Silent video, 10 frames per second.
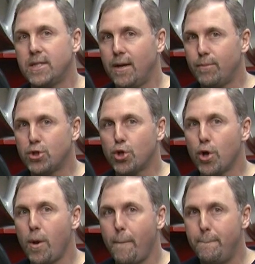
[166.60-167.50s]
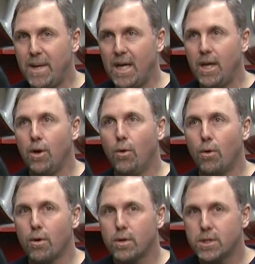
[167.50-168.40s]
temperature B
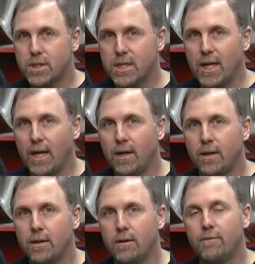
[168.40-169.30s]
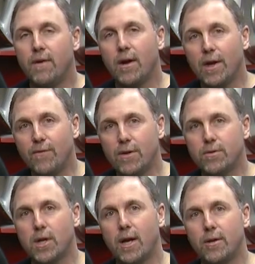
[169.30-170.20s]
or C. Very few
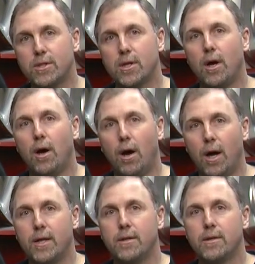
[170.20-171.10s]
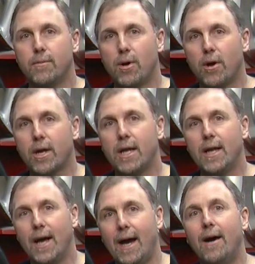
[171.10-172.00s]
tires on the market
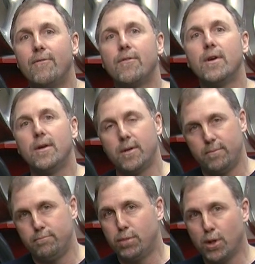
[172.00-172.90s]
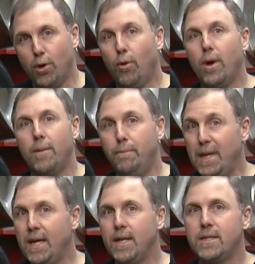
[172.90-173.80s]
have below a
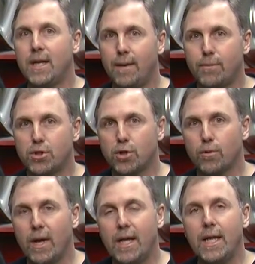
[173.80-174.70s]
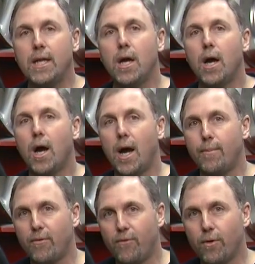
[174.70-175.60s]
B temperature rating. High
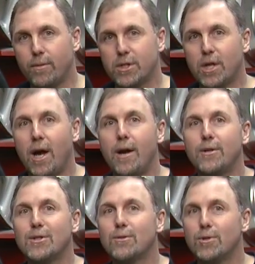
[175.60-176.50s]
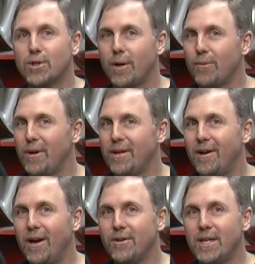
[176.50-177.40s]
performance tires, which operate at
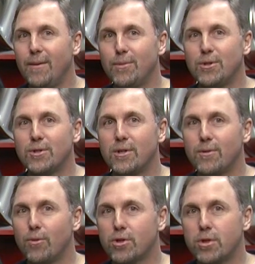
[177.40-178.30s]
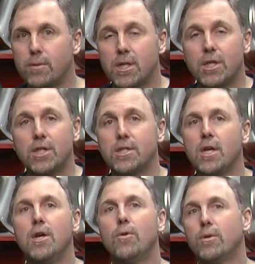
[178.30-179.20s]
higher temperatures under more extreme conditions,
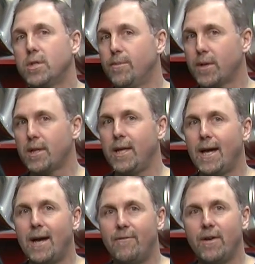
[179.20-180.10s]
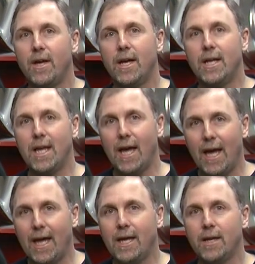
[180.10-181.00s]
will typically have an
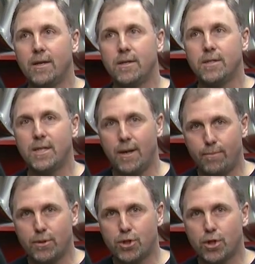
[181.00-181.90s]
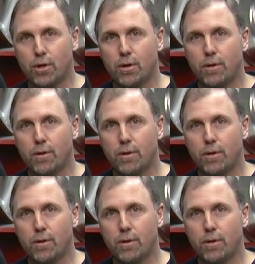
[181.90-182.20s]
A temperature.